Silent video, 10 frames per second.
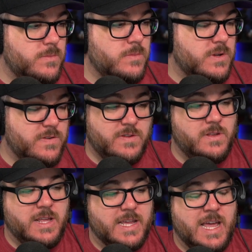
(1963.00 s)
Because,
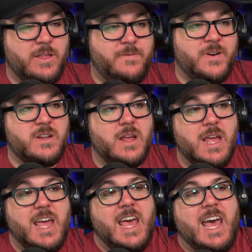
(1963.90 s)
like, how the fuck,
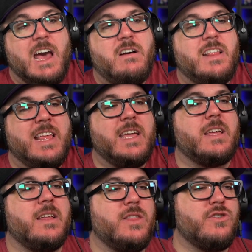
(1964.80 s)

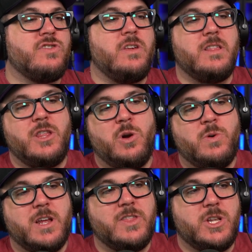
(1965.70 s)
there's no
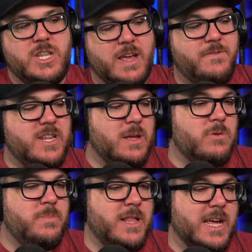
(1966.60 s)
one on the dev team
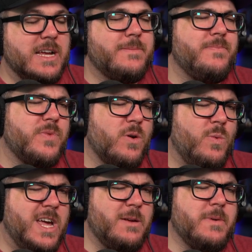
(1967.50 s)
would be like,
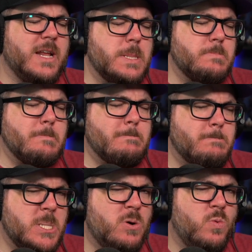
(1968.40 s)
wait a minute,
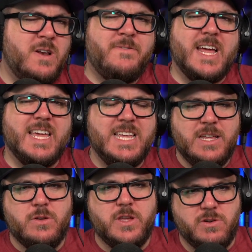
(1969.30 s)
what if I
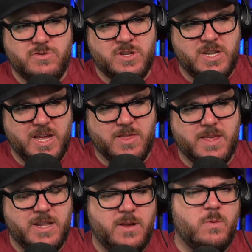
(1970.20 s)
heal you to death
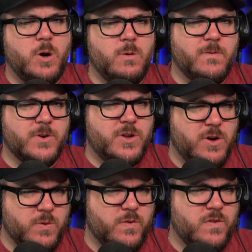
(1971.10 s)
and you
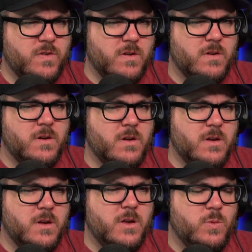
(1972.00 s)
overdose?
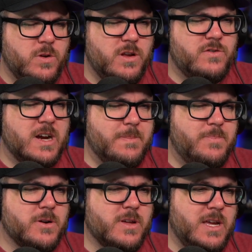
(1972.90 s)
Will you drop
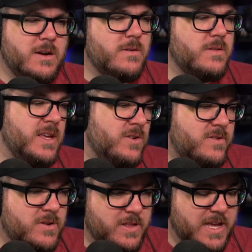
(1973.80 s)
your gear? They just
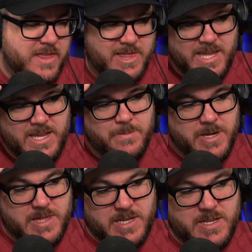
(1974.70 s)
don't think
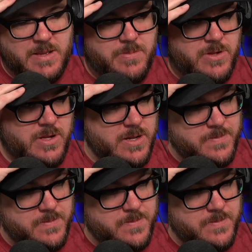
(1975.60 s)
about that type of shit.